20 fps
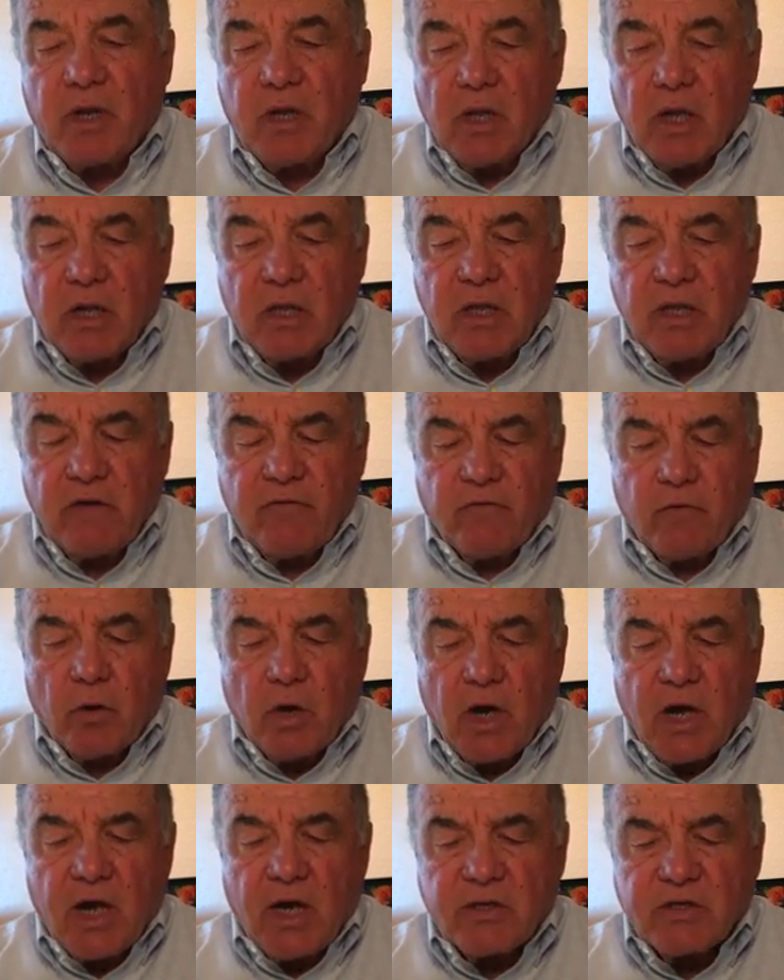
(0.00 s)
And luckily
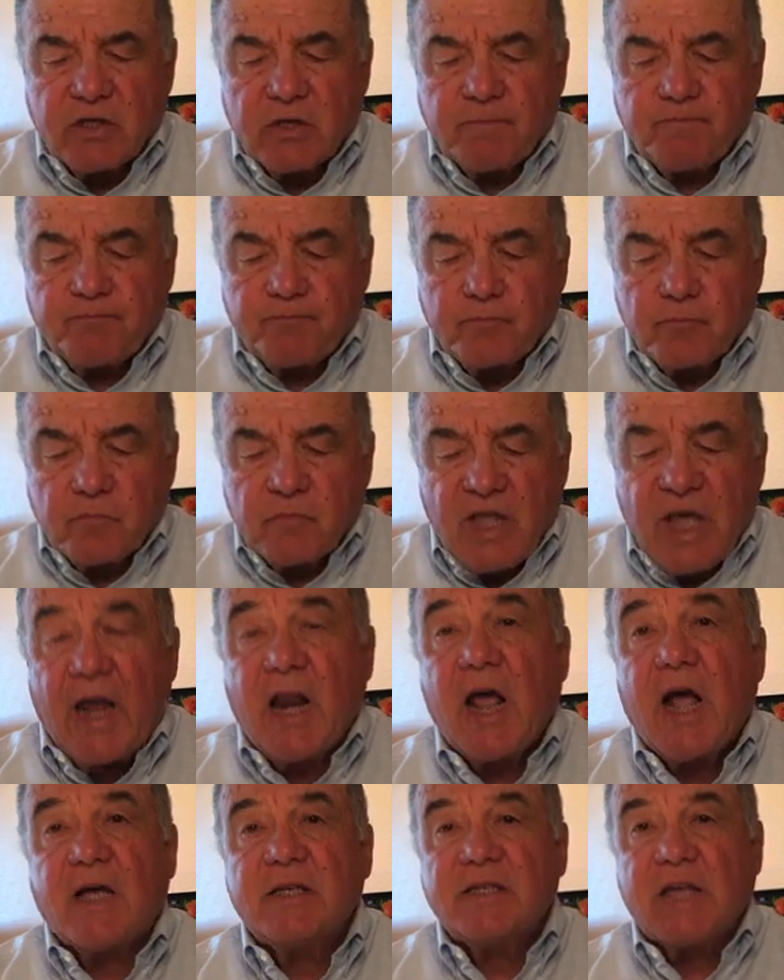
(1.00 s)
for us,
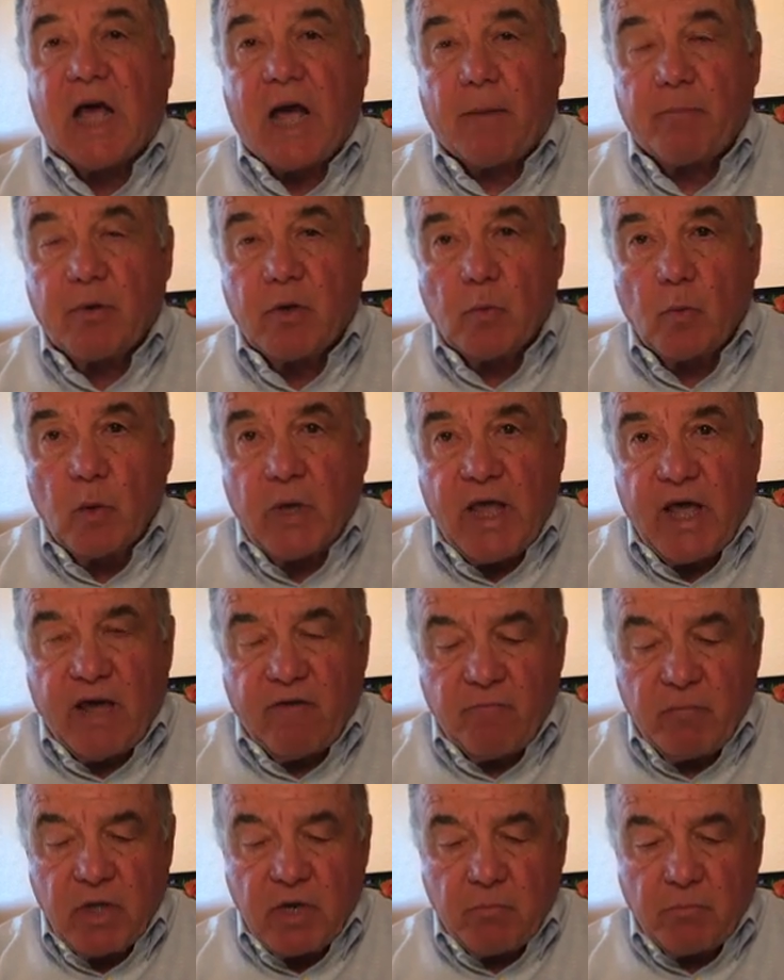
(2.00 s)
that has happened. We
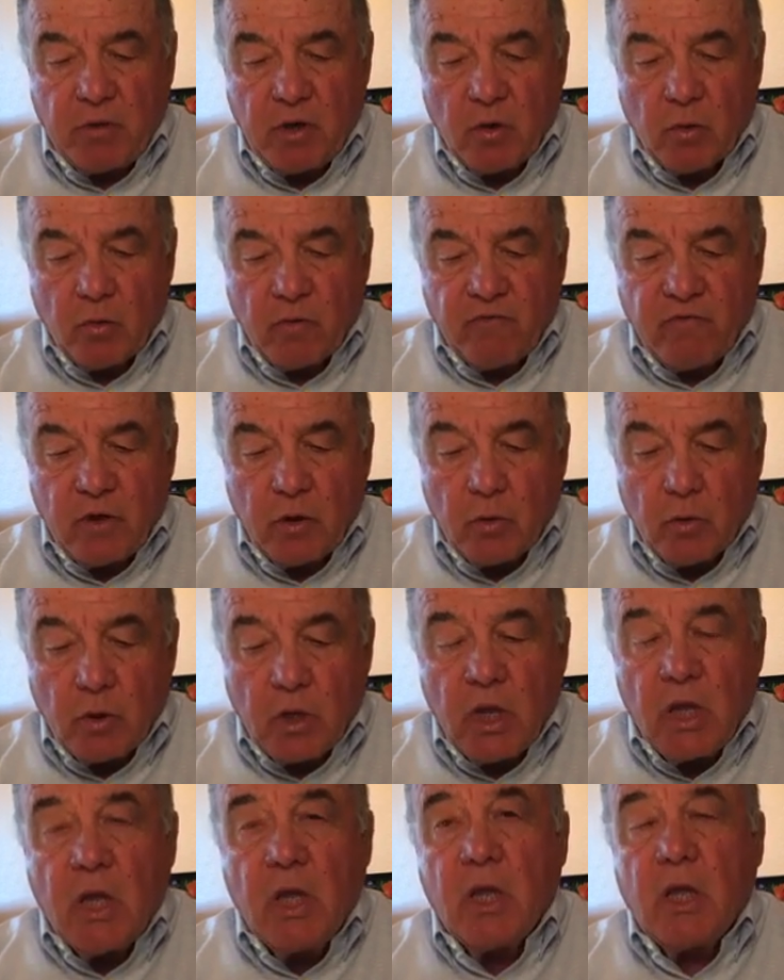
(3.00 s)
have been
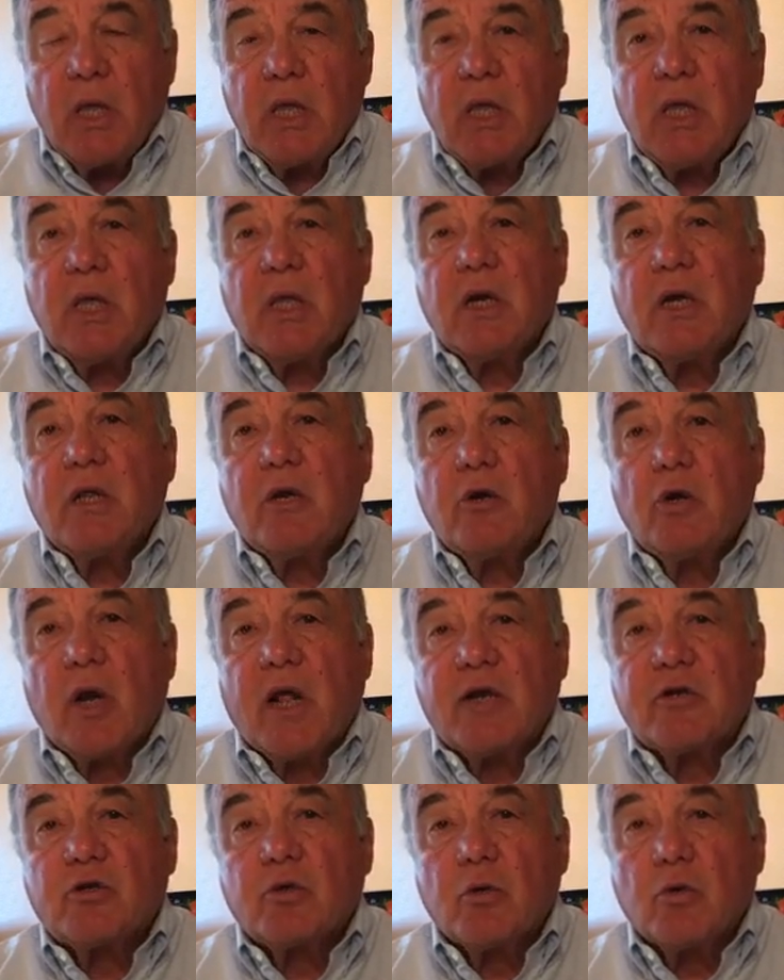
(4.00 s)
peer-reviewed in an
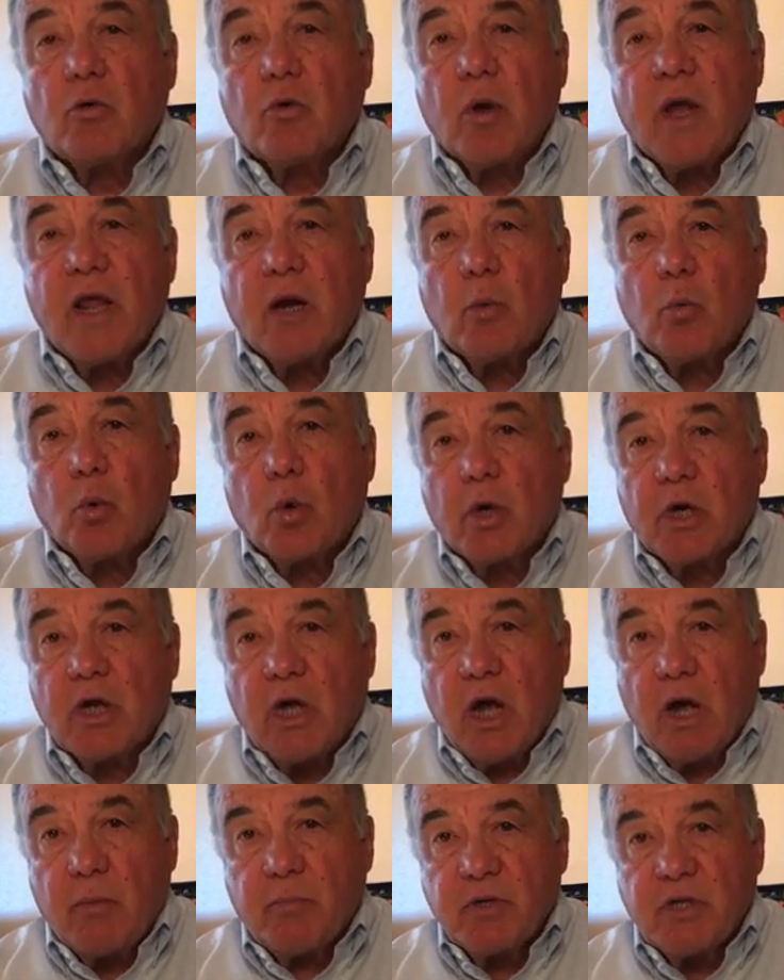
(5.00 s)
international grant award
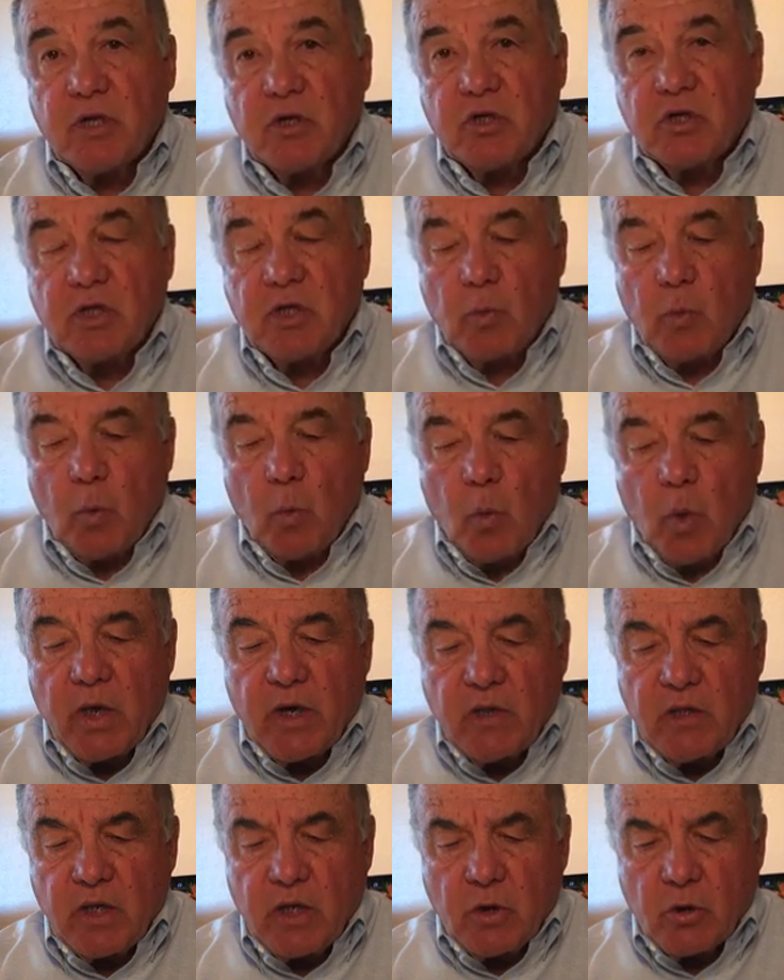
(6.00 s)
competition that we
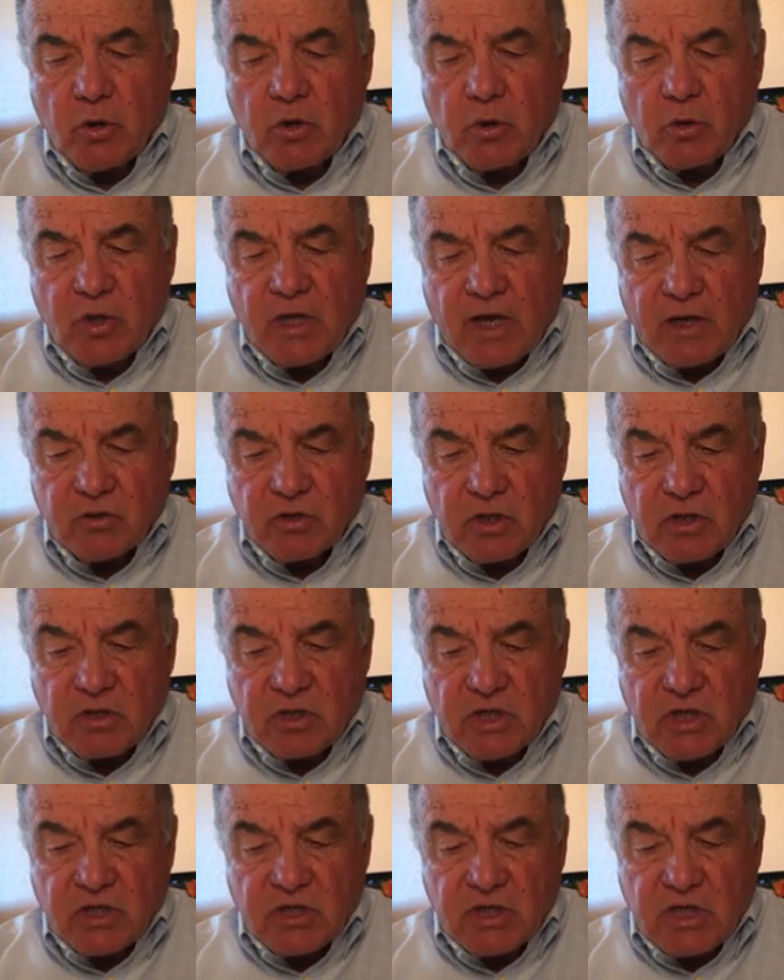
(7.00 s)
won in the year
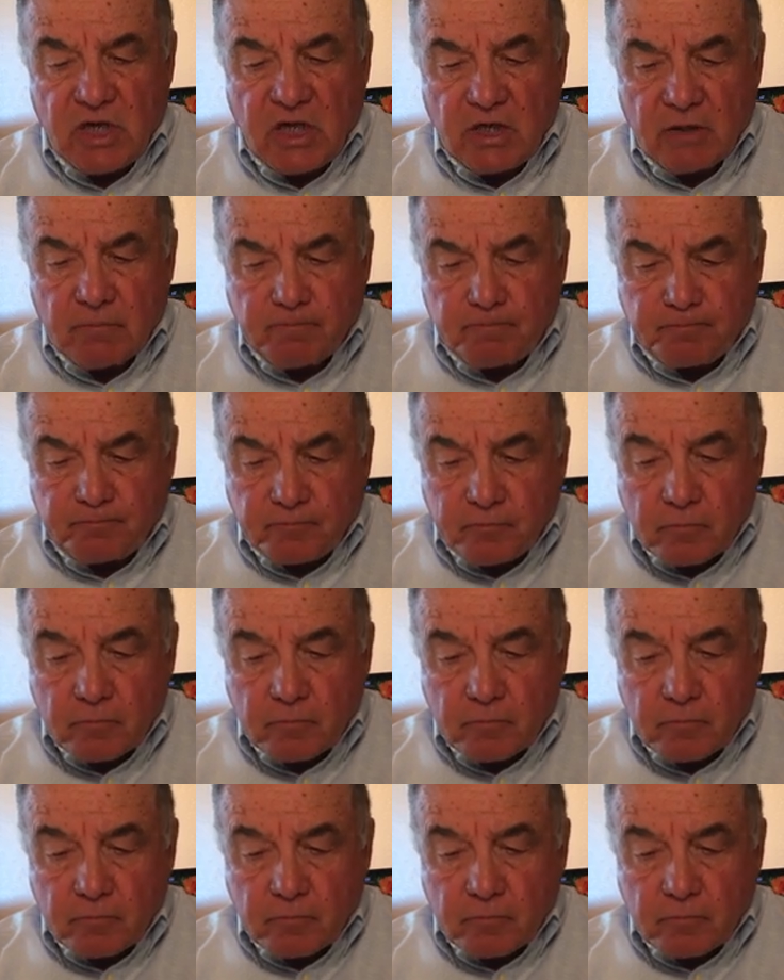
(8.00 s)
2016.